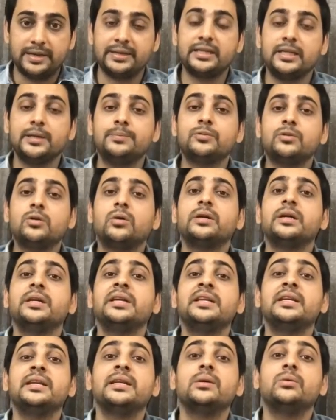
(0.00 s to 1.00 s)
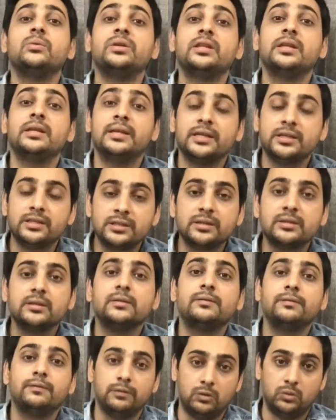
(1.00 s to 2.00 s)
and keep talking with a
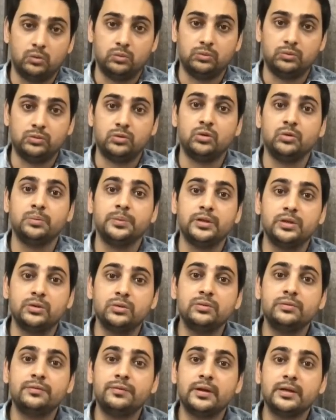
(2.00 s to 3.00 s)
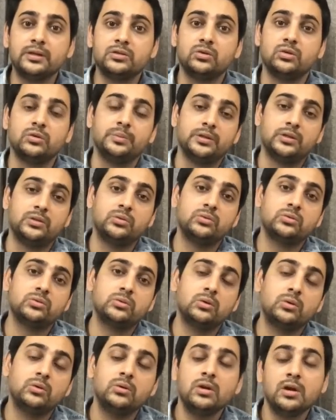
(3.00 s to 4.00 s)
natural flow. Don't be too fast, don't be too
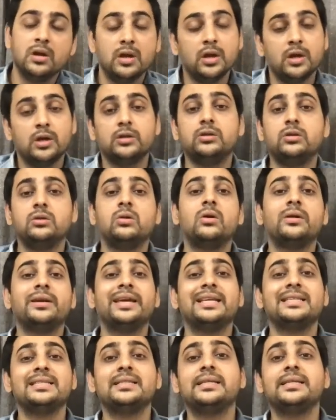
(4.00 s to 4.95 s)
slow. Do not